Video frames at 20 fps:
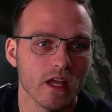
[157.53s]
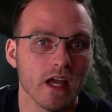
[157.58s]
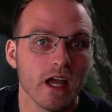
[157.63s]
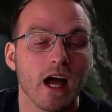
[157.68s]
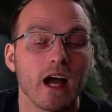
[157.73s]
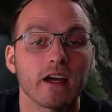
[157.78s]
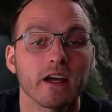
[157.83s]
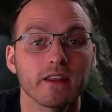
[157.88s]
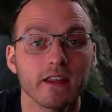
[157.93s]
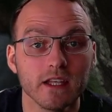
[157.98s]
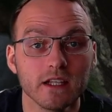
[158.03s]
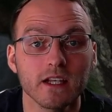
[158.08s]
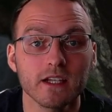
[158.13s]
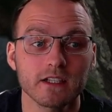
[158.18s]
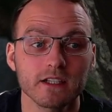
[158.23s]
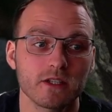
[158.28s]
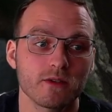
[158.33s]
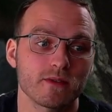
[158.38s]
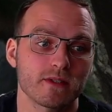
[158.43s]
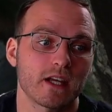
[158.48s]
I then like
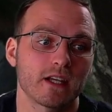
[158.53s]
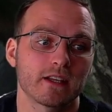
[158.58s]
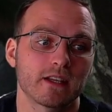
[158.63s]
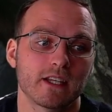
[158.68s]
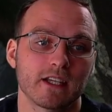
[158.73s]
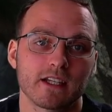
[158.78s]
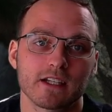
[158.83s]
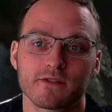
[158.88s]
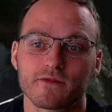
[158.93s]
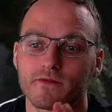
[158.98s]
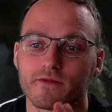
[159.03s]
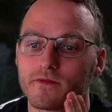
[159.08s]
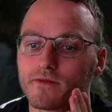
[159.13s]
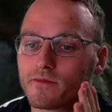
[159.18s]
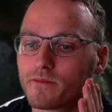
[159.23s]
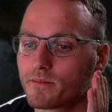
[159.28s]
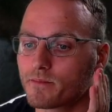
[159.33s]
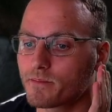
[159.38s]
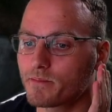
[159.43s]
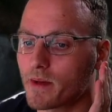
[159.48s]
to assign things
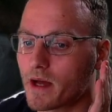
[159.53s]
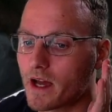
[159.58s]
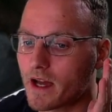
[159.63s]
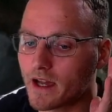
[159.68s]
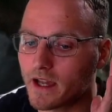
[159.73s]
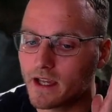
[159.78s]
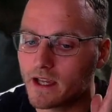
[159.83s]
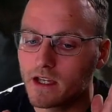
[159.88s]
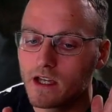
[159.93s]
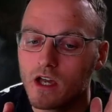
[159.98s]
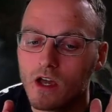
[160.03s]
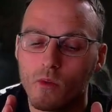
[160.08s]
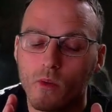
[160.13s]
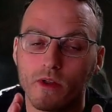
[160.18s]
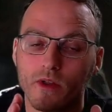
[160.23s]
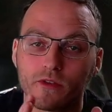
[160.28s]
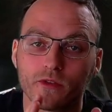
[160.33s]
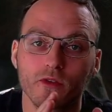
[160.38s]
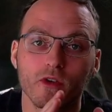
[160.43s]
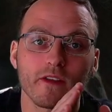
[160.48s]
by
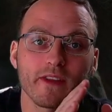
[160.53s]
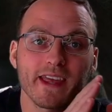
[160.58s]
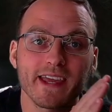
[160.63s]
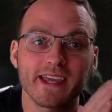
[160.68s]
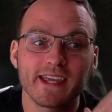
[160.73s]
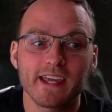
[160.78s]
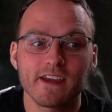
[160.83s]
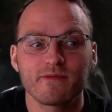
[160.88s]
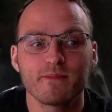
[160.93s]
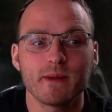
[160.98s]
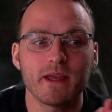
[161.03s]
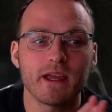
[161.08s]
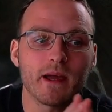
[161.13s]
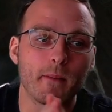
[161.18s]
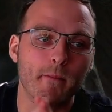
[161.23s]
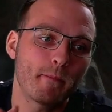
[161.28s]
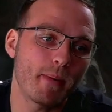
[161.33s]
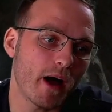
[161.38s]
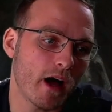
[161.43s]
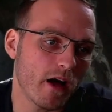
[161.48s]
whether or not they give me a
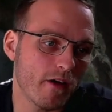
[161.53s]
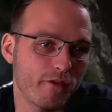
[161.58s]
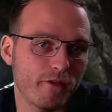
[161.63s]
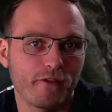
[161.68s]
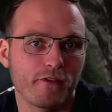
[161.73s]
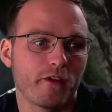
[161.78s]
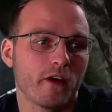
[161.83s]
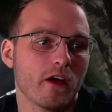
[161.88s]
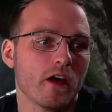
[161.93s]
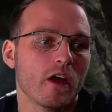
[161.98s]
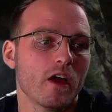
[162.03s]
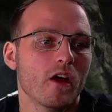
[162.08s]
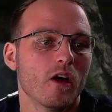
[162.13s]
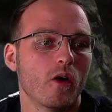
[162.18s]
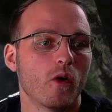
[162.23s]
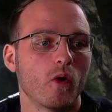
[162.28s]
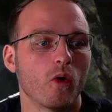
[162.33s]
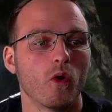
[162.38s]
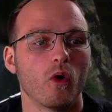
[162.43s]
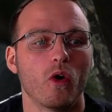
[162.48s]
buff
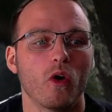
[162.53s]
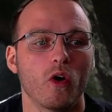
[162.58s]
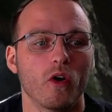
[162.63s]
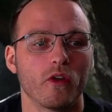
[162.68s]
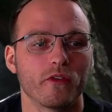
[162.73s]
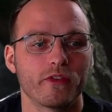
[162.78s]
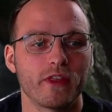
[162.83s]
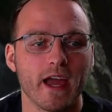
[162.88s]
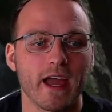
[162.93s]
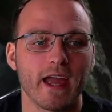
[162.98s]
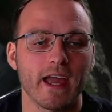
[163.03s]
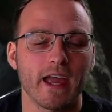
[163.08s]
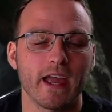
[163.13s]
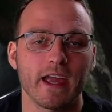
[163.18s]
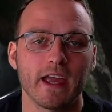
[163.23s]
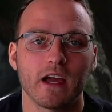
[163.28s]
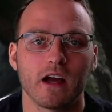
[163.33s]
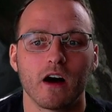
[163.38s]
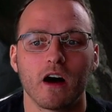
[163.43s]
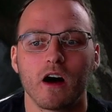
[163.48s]
or
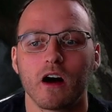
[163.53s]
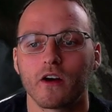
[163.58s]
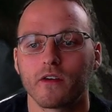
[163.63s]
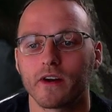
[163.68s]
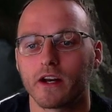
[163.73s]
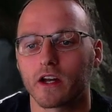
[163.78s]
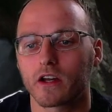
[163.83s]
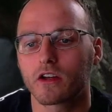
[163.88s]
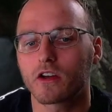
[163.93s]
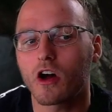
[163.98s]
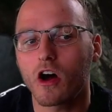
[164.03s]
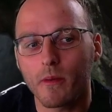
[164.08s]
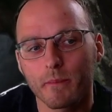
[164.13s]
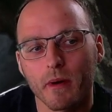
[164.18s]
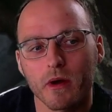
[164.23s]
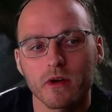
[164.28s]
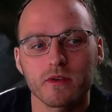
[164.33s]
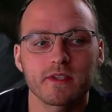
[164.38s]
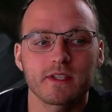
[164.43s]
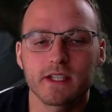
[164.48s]
they are in a
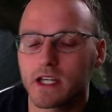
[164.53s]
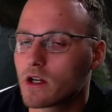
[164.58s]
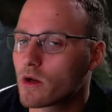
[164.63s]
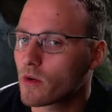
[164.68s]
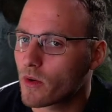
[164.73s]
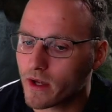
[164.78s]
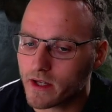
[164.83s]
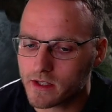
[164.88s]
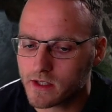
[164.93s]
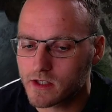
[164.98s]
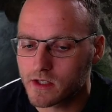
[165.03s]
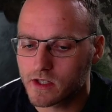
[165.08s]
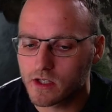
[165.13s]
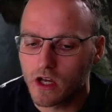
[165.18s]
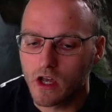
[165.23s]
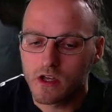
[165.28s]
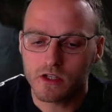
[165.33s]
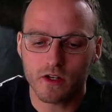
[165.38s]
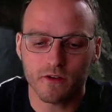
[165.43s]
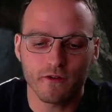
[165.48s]
combo sequence.
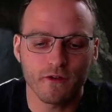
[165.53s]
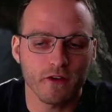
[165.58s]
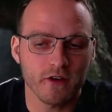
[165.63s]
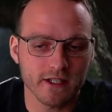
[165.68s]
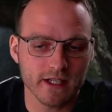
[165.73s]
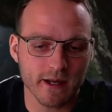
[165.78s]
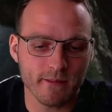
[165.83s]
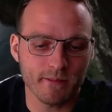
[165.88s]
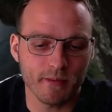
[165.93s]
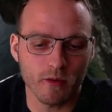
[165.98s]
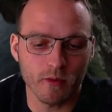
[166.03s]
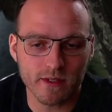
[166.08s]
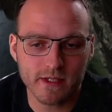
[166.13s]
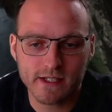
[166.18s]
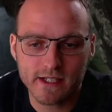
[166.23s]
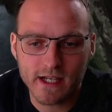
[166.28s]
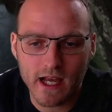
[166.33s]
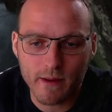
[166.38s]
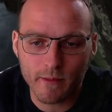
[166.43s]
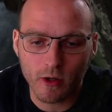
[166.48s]
So for example, with
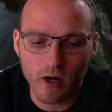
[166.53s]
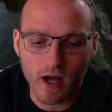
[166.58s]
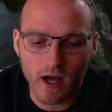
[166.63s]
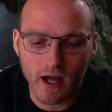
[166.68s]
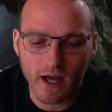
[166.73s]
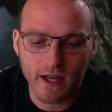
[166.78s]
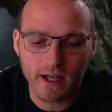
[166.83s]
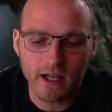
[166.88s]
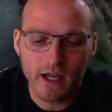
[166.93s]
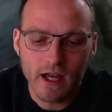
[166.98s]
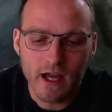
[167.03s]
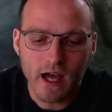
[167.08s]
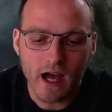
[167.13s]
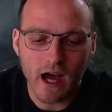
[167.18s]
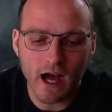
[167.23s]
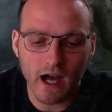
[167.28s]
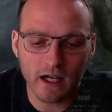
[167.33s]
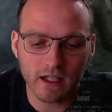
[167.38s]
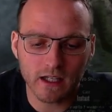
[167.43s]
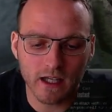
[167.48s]
Samurai,
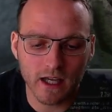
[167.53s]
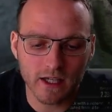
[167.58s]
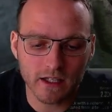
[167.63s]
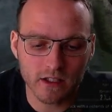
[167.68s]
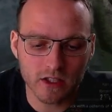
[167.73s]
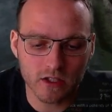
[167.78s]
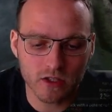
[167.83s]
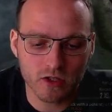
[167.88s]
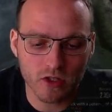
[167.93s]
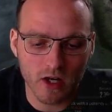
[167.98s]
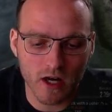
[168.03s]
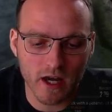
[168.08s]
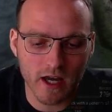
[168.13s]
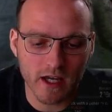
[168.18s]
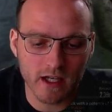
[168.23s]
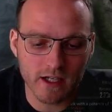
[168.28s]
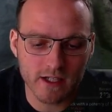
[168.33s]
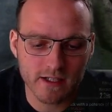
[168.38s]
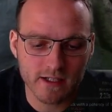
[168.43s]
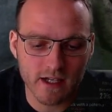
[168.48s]
I like to try
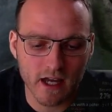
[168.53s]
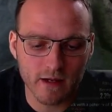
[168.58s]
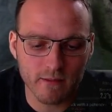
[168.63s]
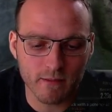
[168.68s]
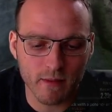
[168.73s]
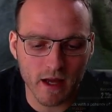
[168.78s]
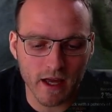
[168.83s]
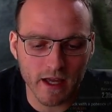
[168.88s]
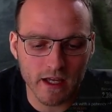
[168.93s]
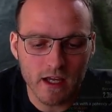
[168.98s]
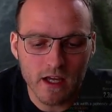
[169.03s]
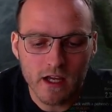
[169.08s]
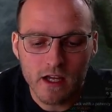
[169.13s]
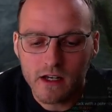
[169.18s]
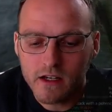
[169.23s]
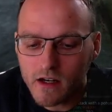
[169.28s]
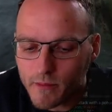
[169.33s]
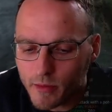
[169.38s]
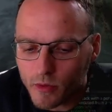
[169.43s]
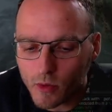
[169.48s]
and assign my
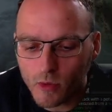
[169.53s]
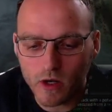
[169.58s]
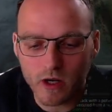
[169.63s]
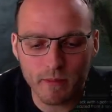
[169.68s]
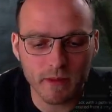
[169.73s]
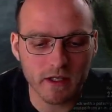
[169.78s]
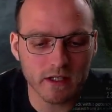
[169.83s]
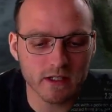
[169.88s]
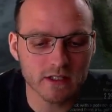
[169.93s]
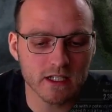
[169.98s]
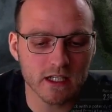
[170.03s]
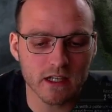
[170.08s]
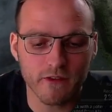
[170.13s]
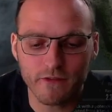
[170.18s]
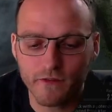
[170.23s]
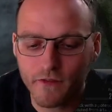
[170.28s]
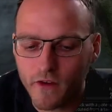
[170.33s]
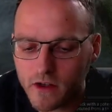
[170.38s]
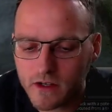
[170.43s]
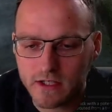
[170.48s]
number 1 ability. The
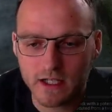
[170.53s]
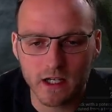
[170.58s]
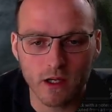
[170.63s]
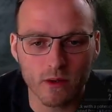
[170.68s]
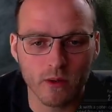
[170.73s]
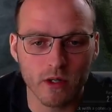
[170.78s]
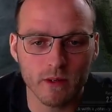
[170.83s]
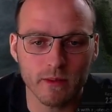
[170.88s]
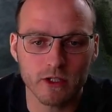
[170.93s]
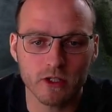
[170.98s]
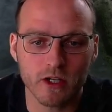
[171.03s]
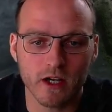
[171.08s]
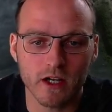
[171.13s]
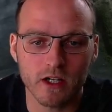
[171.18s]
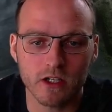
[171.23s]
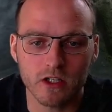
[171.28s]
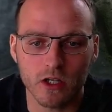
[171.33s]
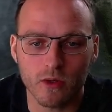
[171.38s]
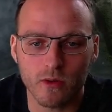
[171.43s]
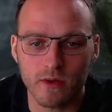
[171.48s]
first thing I want to be trying to
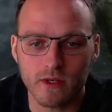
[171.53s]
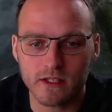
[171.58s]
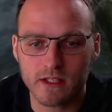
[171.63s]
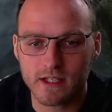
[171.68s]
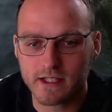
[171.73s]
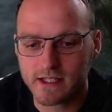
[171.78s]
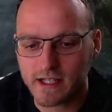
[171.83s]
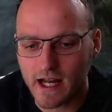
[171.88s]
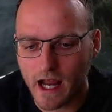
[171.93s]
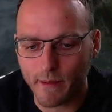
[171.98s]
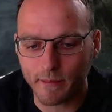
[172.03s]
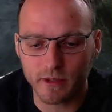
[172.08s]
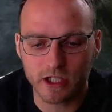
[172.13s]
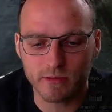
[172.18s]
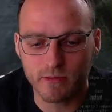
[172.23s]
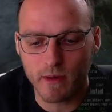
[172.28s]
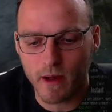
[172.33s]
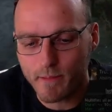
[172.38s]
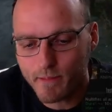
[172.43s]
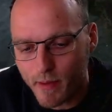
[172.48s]
do is establish
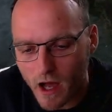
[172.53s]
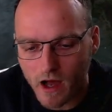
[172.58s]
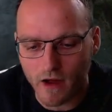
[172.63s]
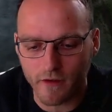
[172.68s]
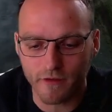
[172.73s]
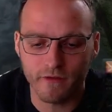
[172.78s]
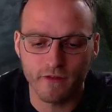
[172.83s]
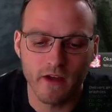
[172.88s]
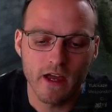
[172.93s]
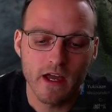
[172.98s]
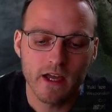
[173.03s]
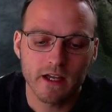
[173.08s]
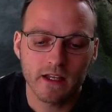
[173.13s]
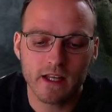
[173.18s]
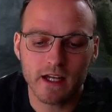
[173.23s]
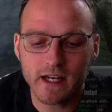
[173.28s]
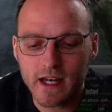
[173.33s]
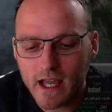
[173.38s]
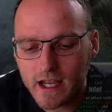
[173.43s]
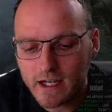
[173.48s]
my buff. The
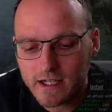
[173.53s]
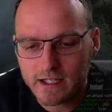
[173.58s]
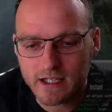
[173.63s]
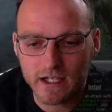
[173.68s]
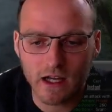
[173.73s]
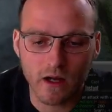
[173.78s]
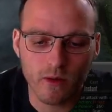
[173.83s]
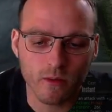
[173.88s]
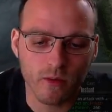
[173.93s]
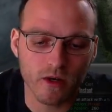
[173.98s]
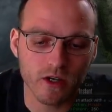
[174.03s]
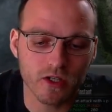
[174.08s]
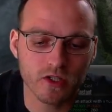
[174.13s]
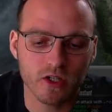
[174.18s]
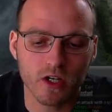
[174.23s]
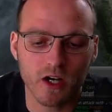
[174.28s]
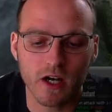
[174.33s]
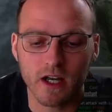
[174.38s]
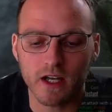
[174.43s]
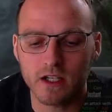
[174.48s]
next thing I want to
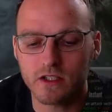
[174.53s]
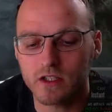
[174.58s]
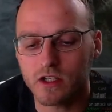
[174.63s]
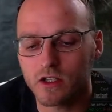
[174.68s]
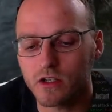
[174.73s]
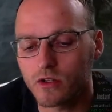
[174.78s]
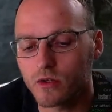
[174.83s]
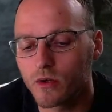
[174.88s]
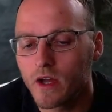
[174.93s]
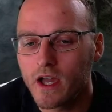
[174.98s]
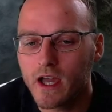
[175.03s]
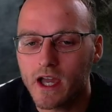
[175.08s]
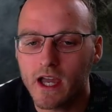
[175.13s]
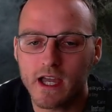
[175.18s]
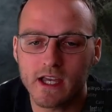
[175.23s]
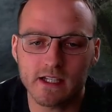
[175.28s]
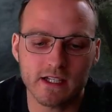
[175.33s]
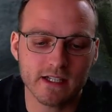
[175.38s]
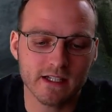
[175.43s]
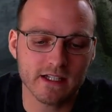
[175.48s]
try and do
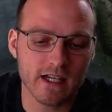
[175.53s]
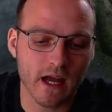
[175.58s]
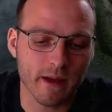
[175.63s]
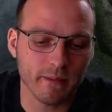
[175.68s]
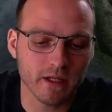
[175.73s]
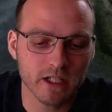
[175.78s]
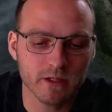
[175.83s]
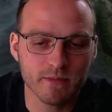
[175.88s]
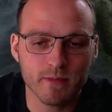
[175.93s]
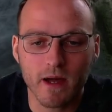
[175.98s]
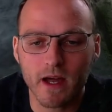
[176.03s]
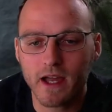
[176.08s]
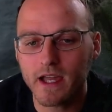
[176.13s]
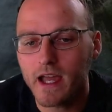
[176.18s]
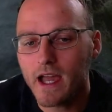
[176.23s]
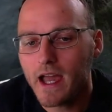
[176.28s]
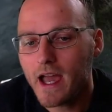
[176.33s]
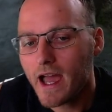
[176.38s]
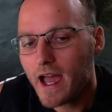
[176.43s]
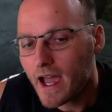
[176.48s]
is establish my
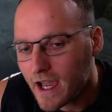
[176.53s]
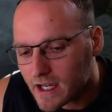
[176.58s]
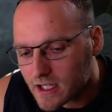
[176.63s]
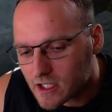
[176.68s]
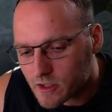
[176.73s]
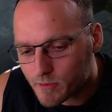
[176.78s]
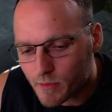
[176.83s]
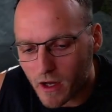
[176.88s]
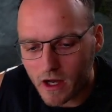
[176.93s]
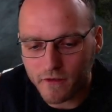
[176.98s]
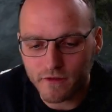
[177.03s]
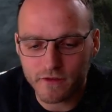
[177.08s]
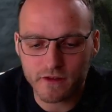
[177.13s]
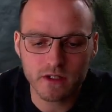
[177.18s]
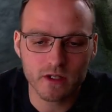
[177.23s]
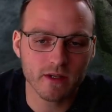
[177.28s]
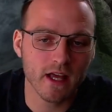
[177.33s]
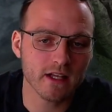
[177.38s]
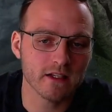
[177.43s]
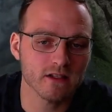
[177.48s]
haste buff. So
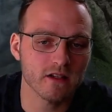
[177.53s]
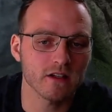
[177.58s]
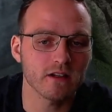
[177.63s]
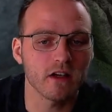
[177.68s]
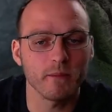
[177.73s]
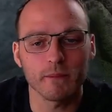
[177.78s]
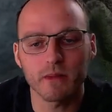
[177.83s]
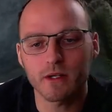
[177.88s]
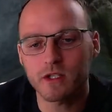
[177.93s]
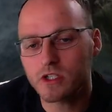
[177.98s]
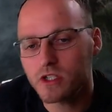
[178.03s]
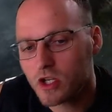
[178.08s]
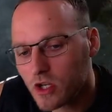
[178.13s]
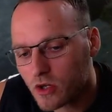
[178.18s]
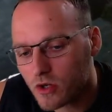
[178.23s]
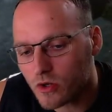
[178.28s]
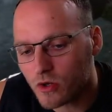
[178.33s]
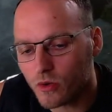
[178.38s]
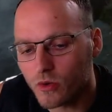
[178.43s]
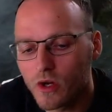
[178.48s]
that's on number
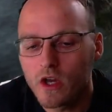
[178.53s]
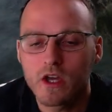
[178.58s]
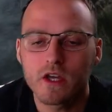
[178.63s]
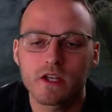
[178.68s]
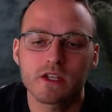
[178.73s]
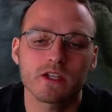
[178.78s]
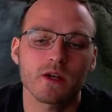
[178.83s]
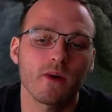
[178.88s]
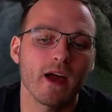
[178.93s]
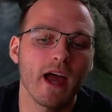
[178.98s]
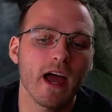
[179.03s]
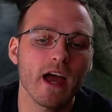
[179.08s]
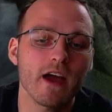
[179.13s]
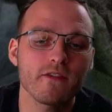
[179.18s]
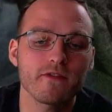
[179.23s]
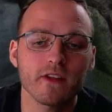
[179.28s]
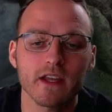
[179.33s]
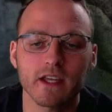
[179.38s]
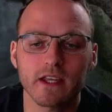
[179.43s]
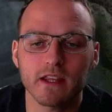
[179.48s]
2. So I have
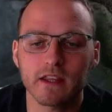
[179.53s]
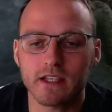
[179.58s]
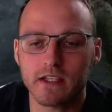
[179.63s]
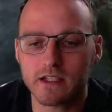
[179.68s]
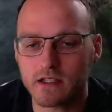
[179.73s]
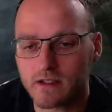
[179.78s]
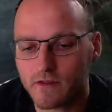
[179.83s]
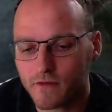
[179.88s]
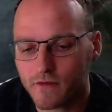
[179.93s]
like this